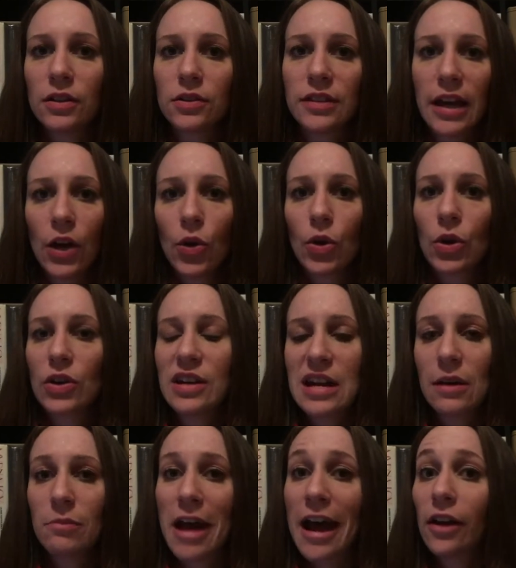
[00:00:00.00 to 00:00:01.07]
sailor
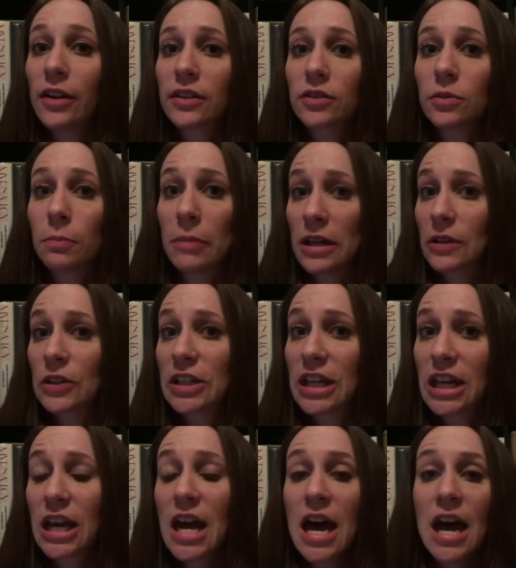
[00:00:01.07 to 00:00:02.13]
named Alex
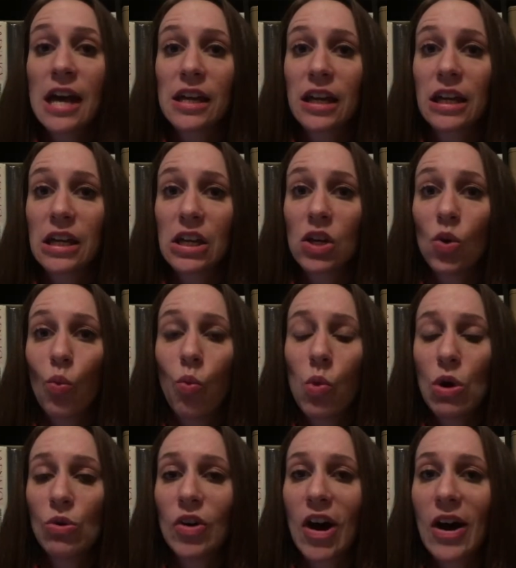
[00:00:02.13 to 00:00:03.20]
Binkley. He
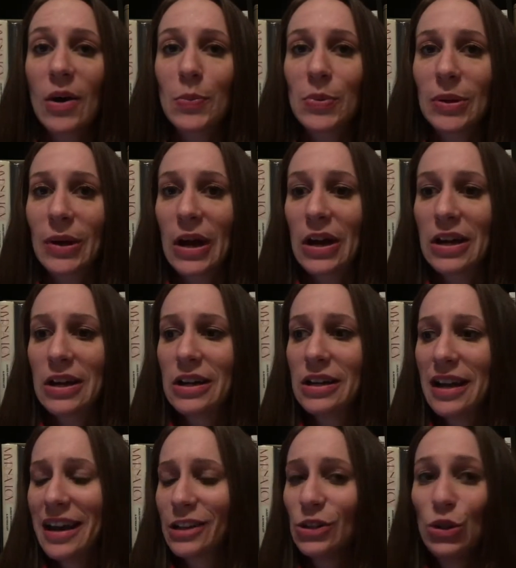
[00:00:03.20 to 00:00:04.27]
woke up
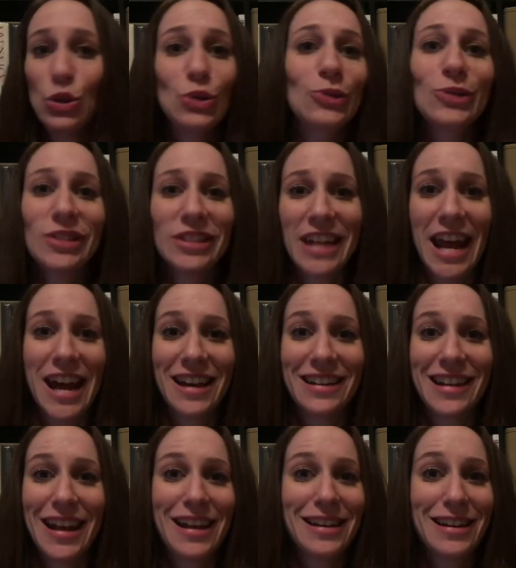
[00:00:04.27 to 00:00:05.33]
at a newsstand
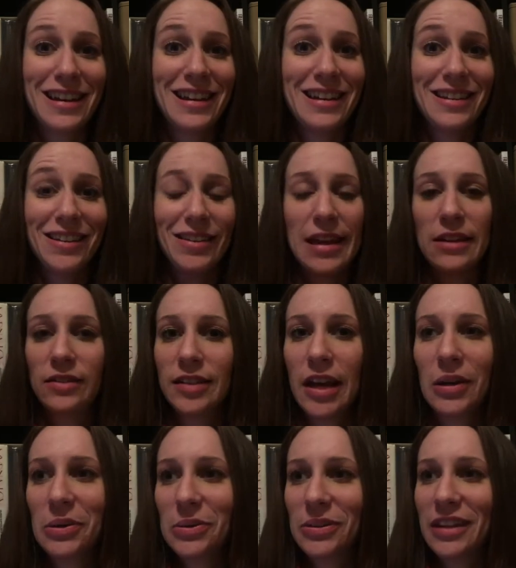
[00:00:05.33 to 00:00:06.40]
and he
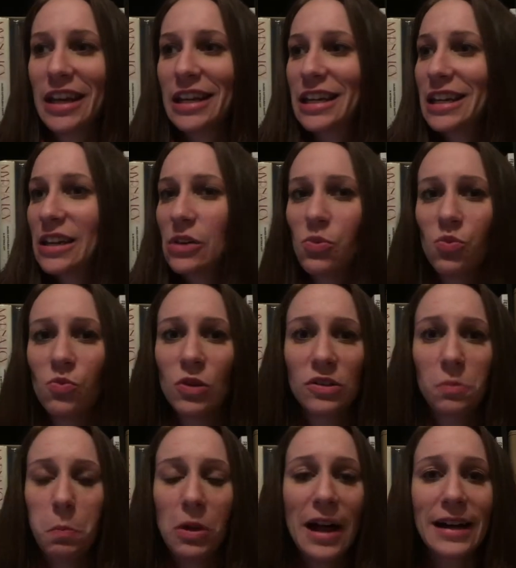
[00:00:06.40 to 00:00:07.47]
tells that he was
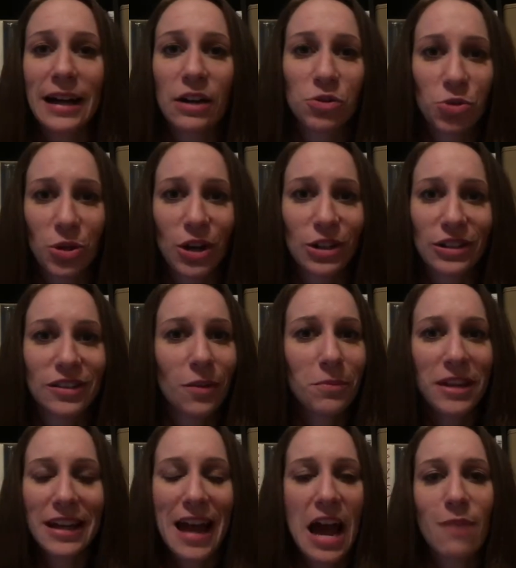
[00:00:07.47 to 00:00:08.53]
blackout drunk.
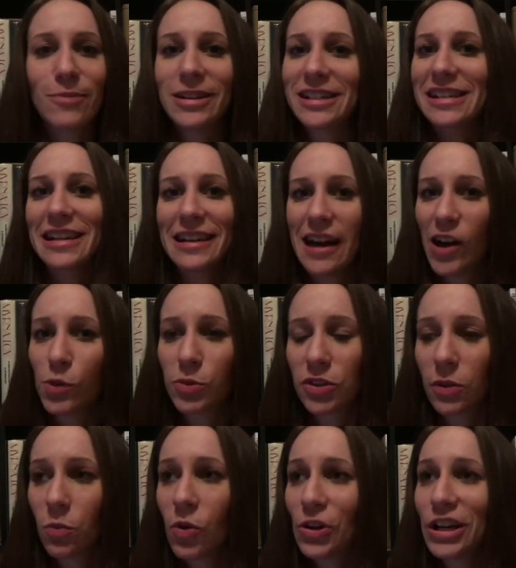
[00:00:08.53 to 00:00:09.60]
Something happened. He had helped
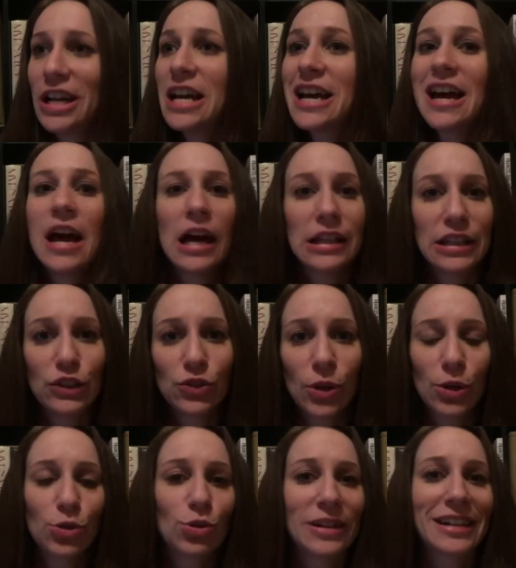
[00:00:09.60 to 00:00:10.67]
someone and they
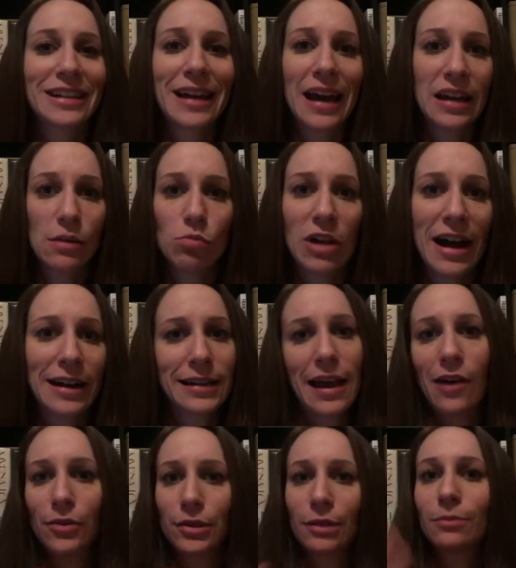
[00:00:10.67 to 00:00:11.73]
started drinking and he blacked
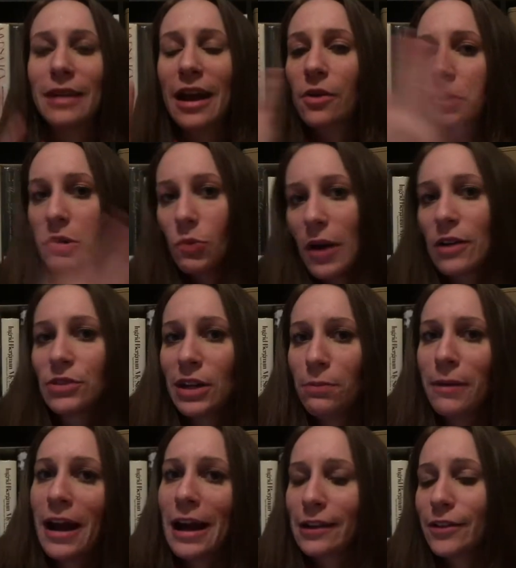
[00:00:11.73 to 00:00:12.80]
out. And somehow he wound
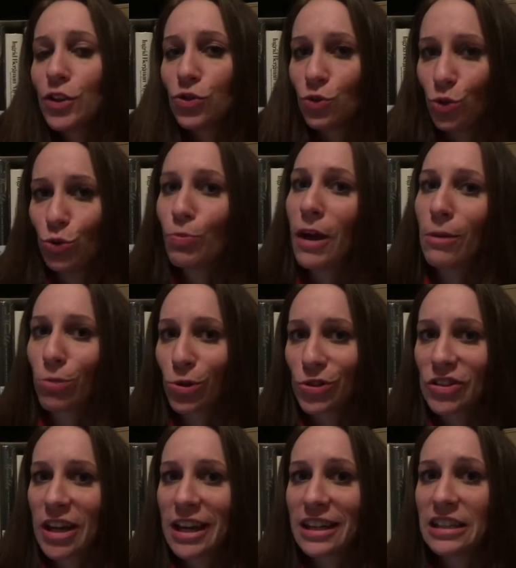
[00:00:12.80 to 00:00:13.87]
up at this newspaper
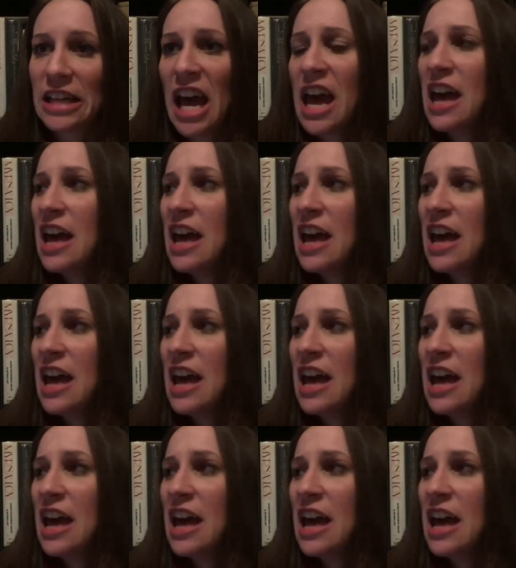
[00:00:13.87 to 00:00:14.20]
stand